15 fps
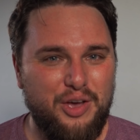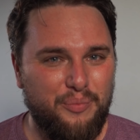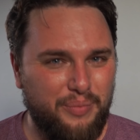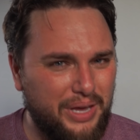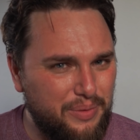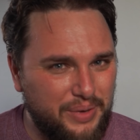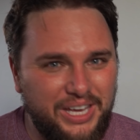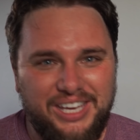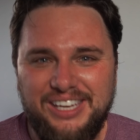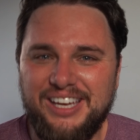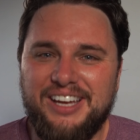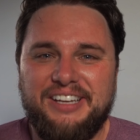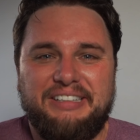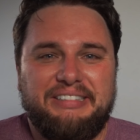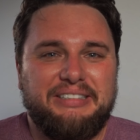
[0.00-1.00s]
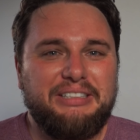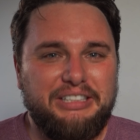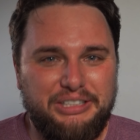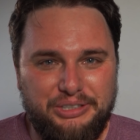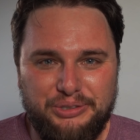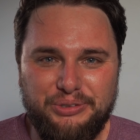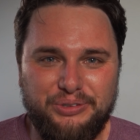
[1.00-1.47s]
Maymay,
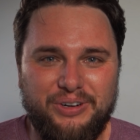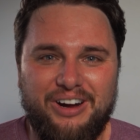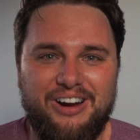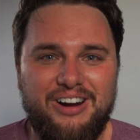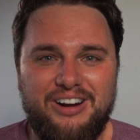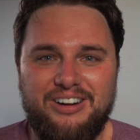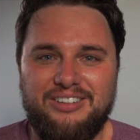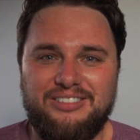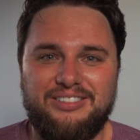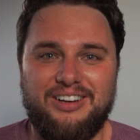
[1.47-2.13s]
you are